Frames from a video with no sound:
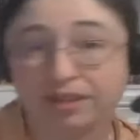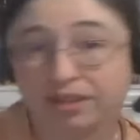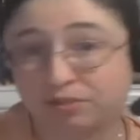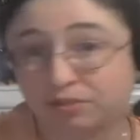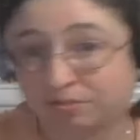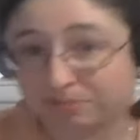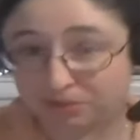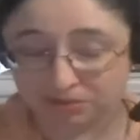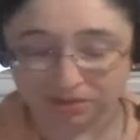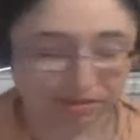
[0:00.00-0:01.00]
gods do
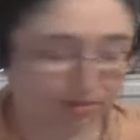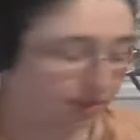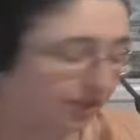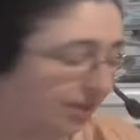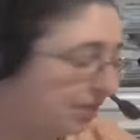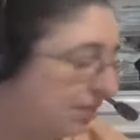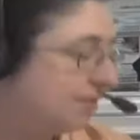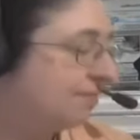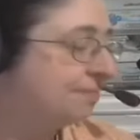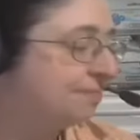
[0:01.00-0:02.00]
appreciate those things.
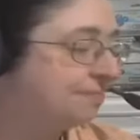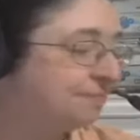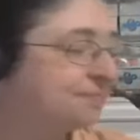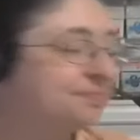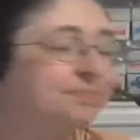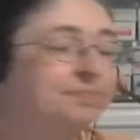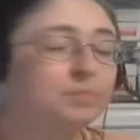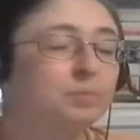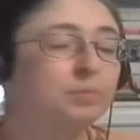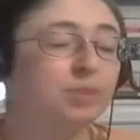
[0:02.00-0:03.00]

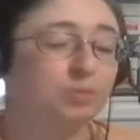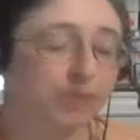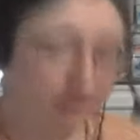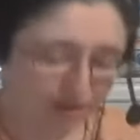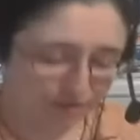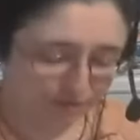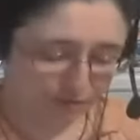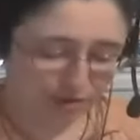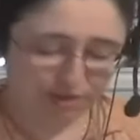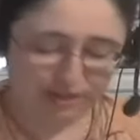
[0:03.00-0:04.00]
We have
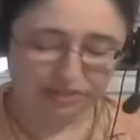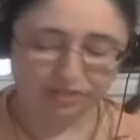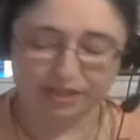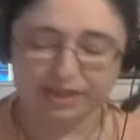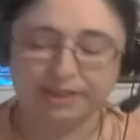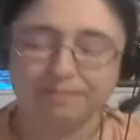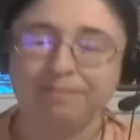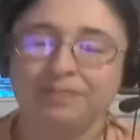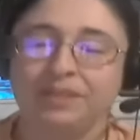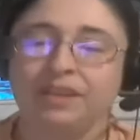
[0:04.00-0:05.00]
for you guys today
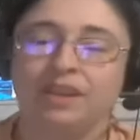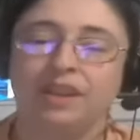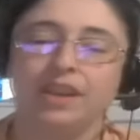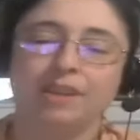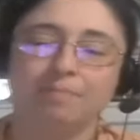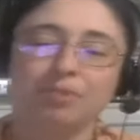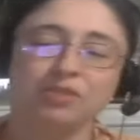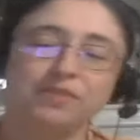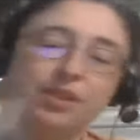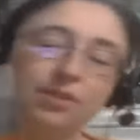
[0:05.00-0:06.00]
a book
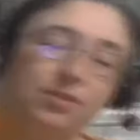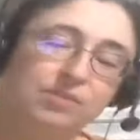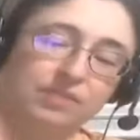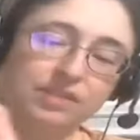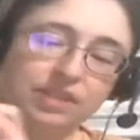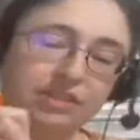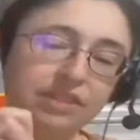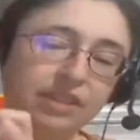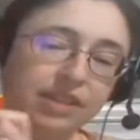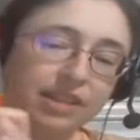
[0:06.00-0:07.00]
review. Da,
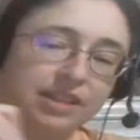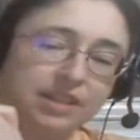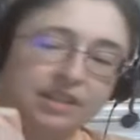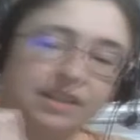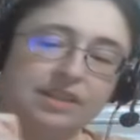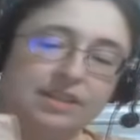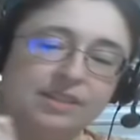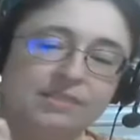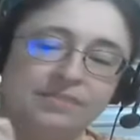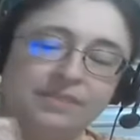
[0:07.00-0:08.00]
da, da, da.